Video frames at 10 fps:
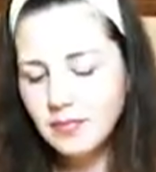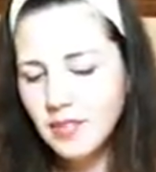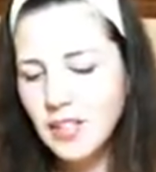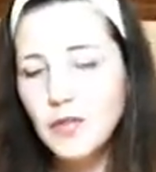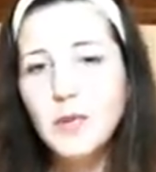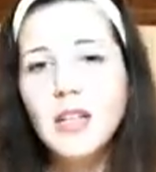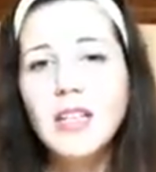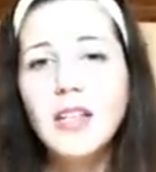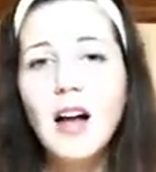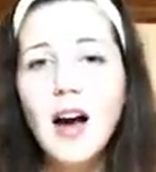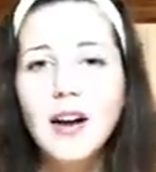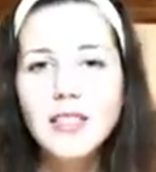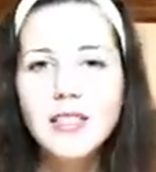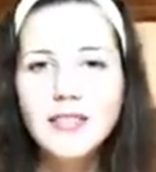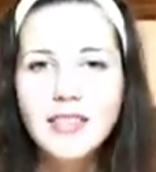give me a little
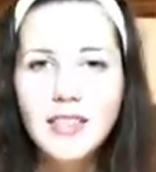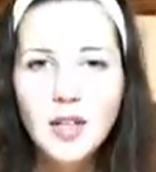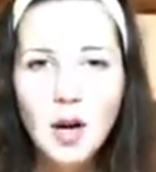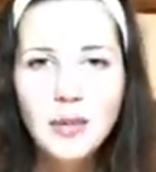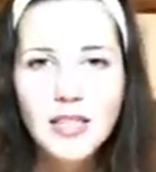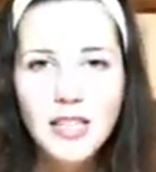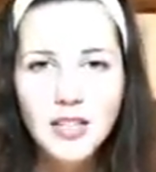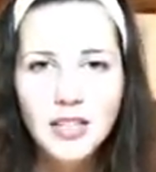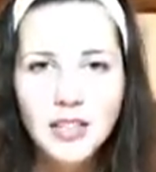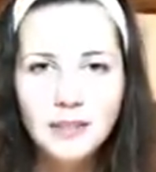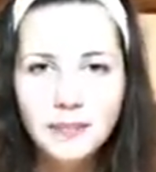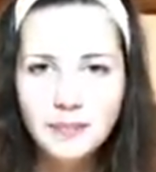heart in the comment section.